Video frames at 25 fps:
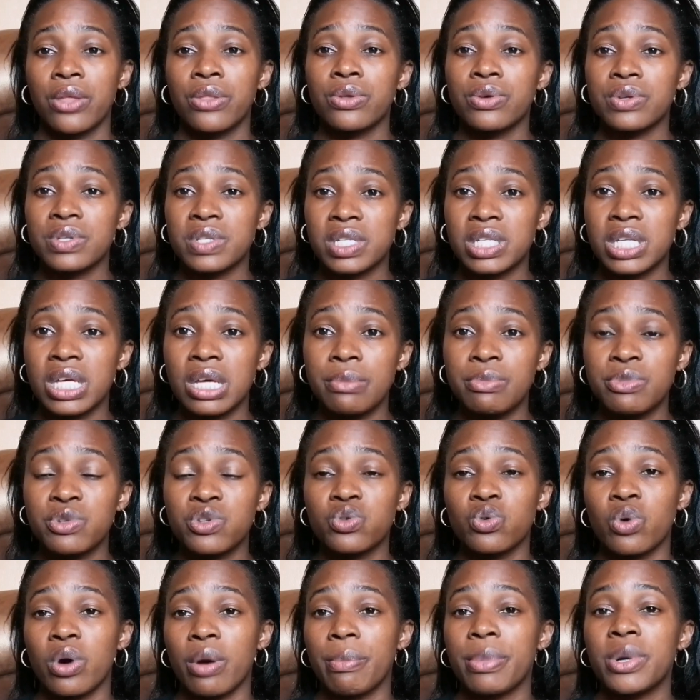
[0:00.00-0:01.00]
those times
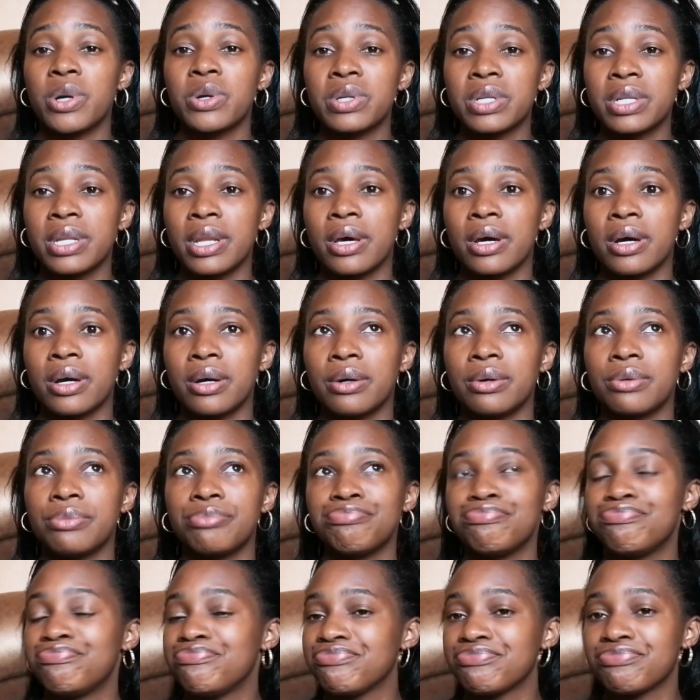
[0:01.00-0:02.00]
to about
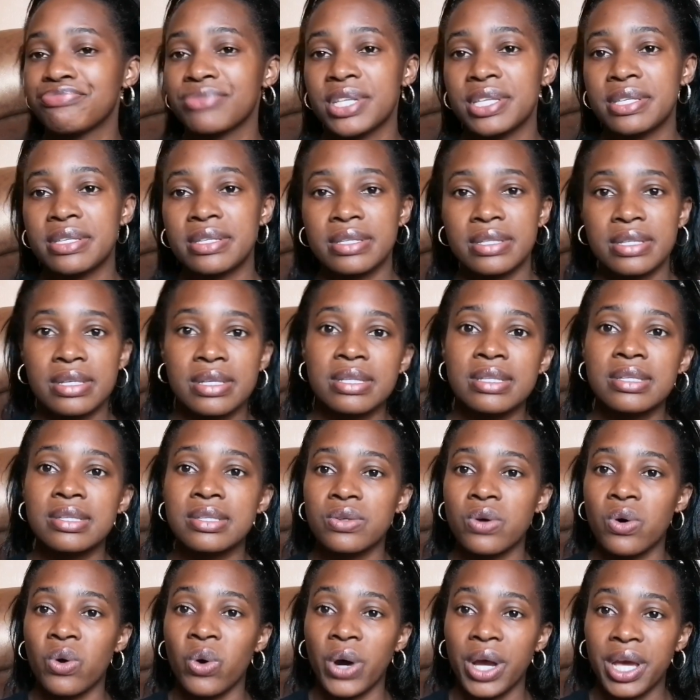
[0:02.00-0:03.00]
now
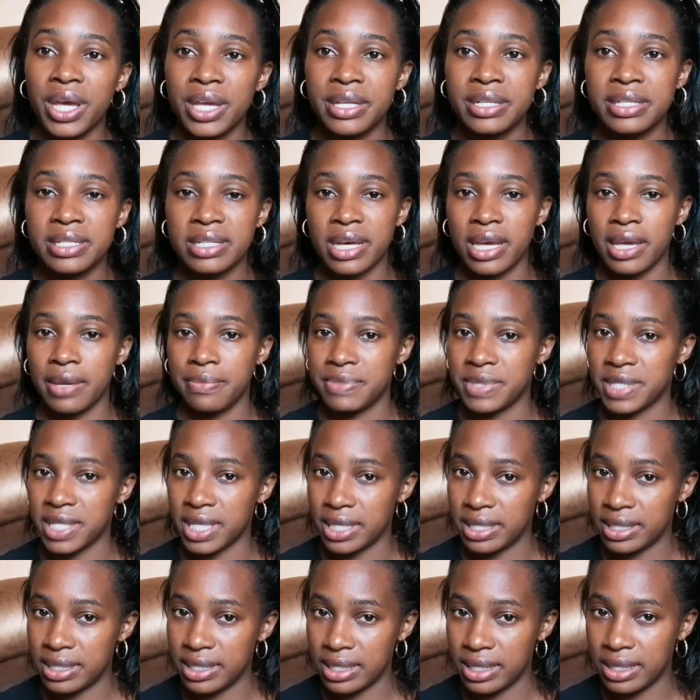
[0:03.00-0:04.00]
6 or 8 times
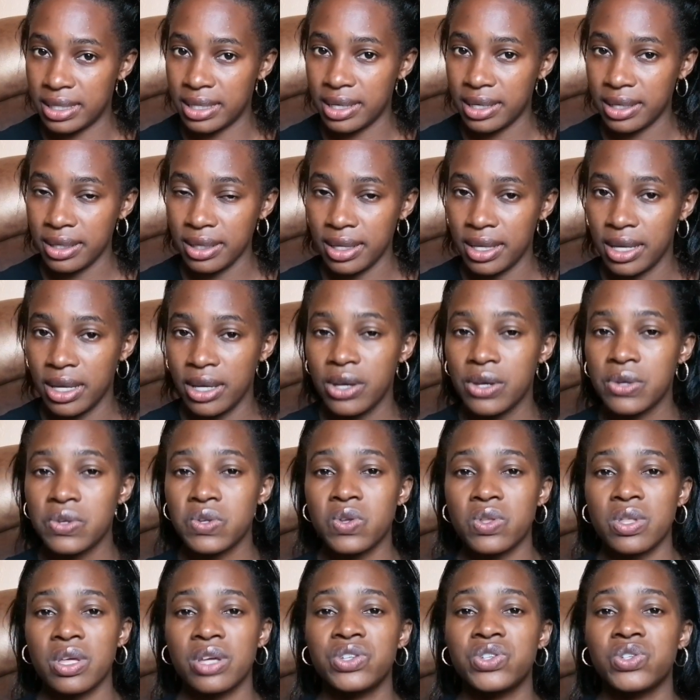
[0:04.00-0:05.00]
a day, yeah,
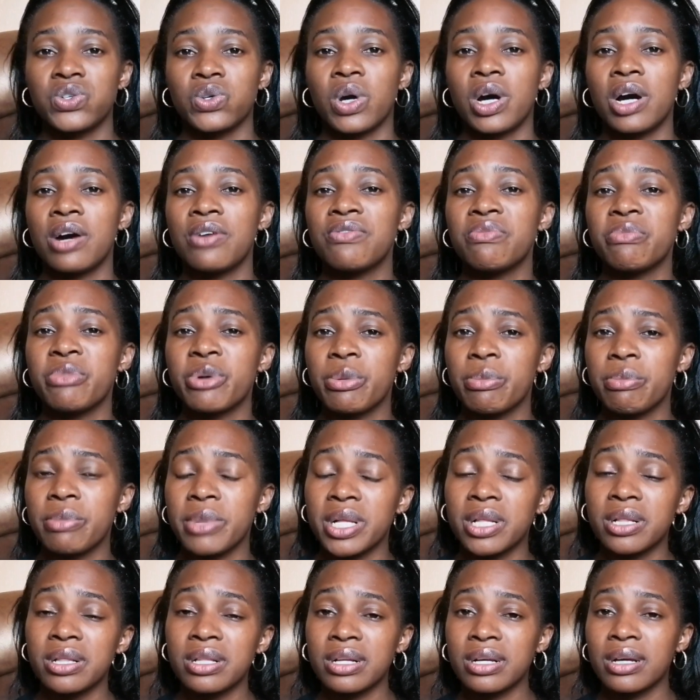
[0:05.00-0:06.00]
so that you have more
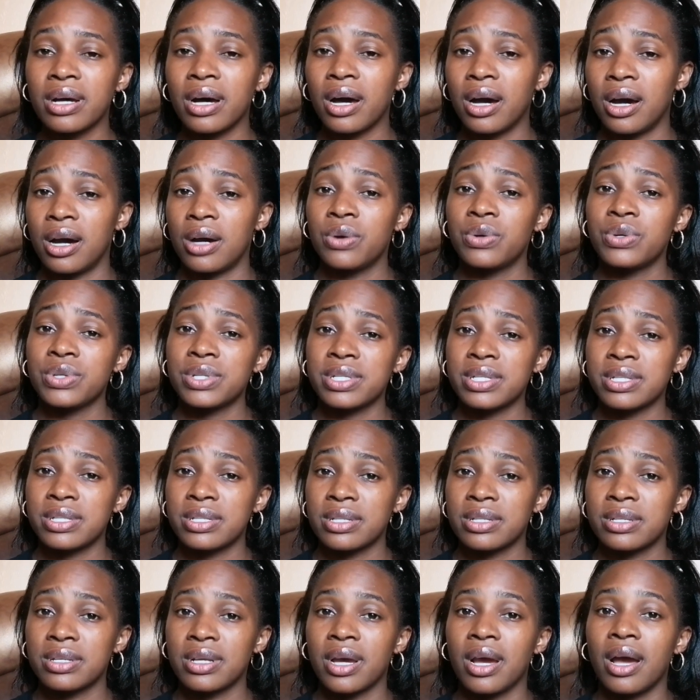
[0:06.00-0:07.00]
milk out,
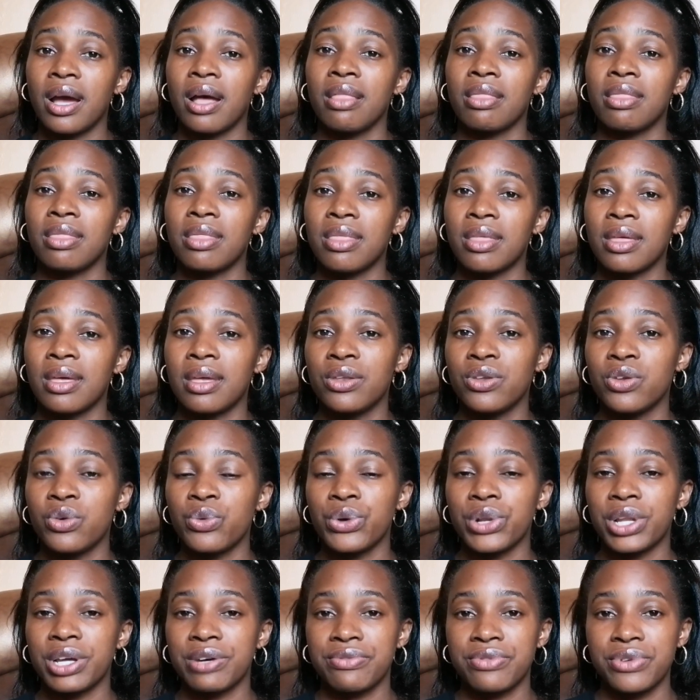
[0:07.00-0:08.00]
and then you
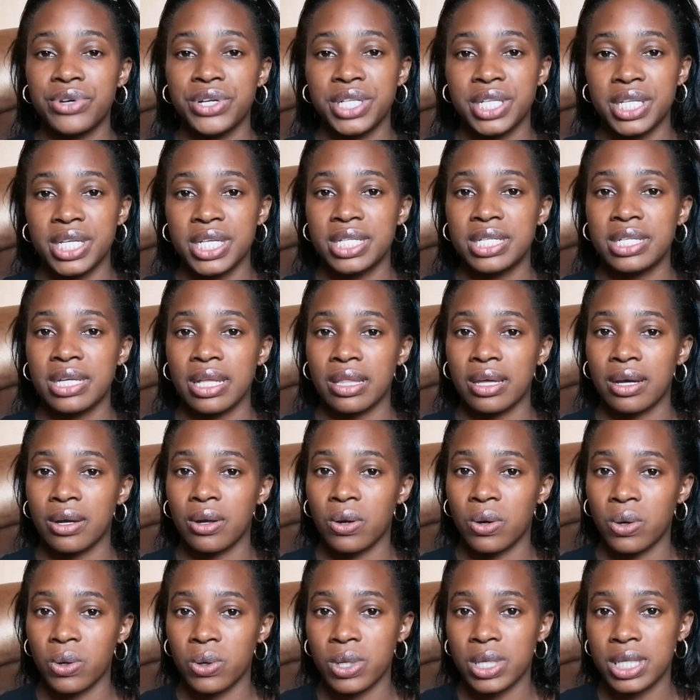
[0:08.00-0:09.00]
will avoid getting the
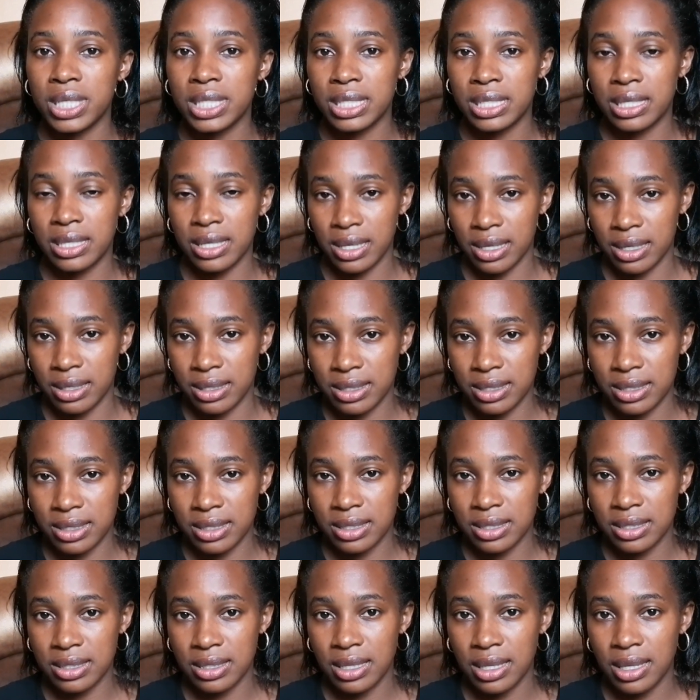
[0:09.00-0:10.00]
clogged
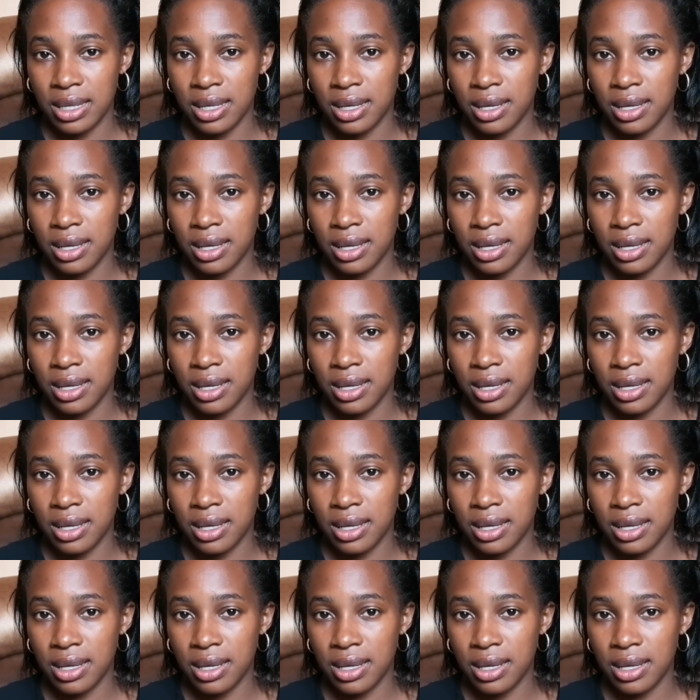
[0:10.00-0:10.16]
ducts.